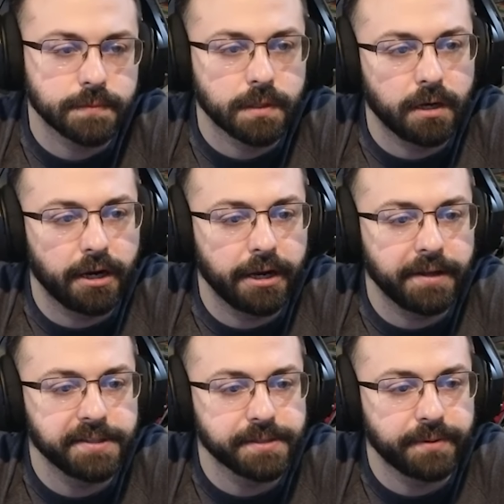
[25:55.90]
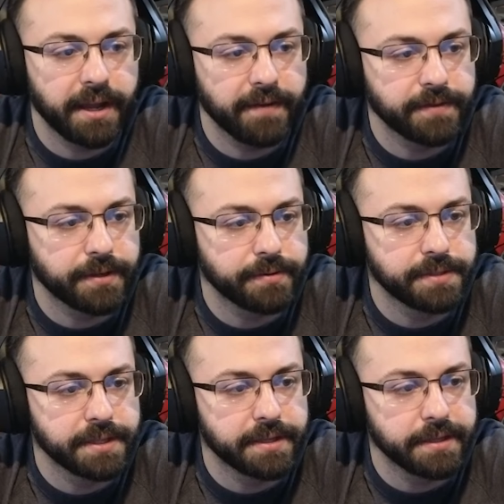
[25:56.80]
Alright, so we have to go
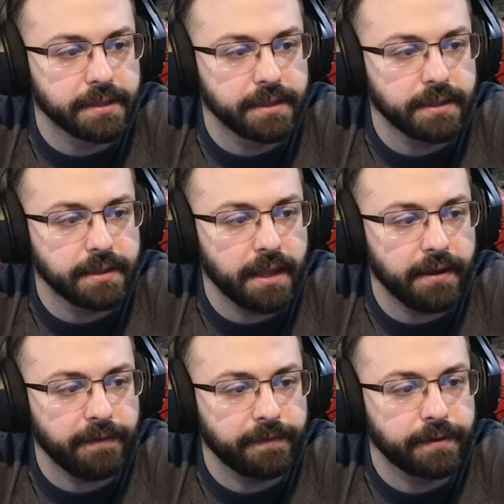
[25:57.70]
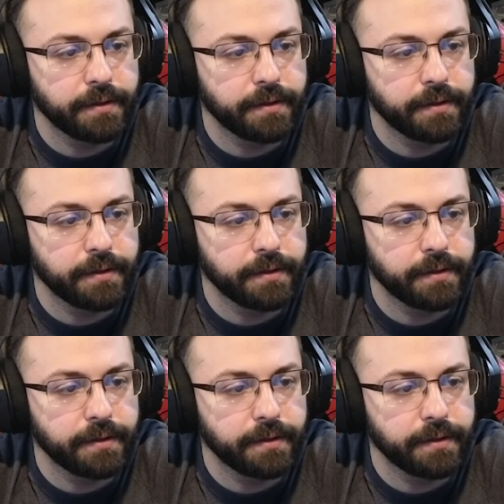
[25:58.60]
to the left.